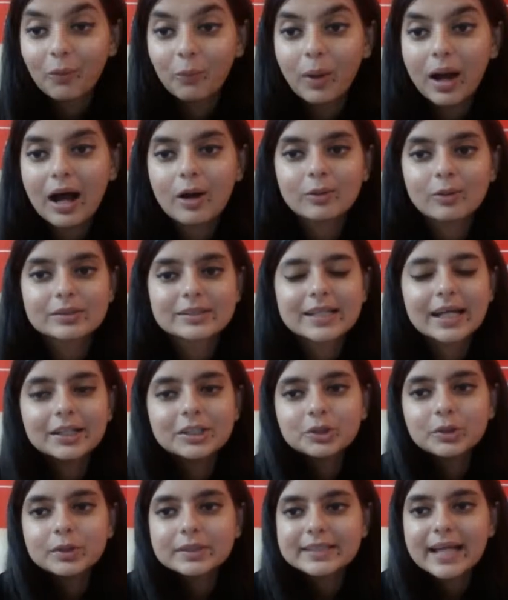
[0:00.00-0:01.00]
Wow,
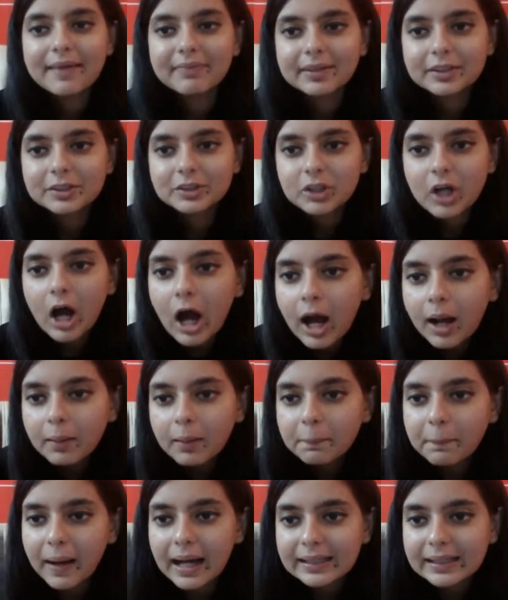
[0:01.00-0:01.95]
Sanju is at the top.